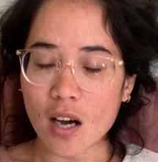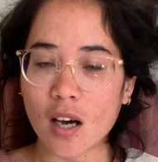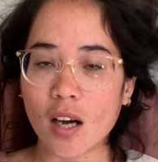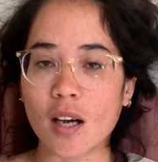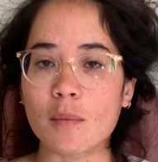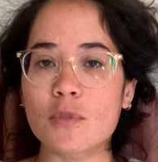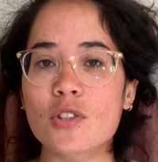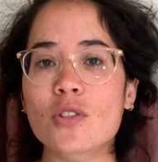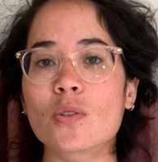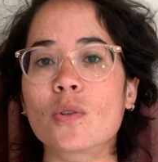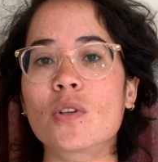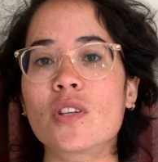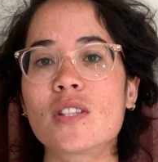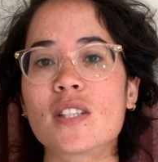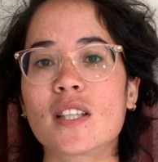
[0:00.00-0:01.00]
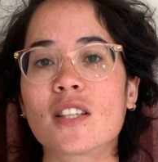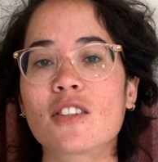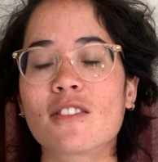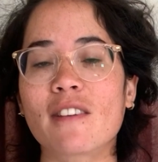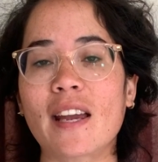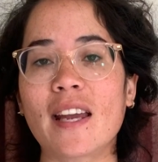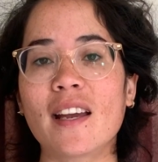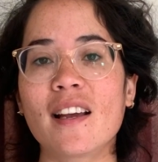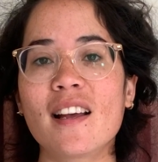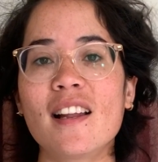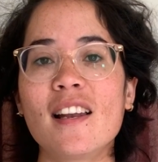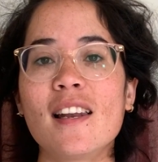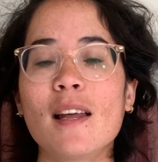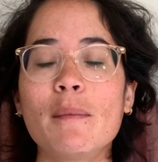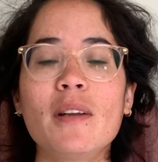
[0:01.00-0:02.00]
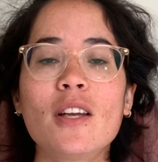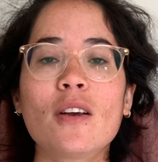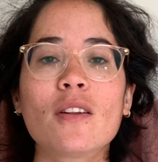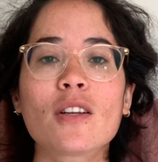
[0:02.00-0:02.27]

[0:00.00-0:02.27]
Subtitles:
I'm sure you did great. Let me know in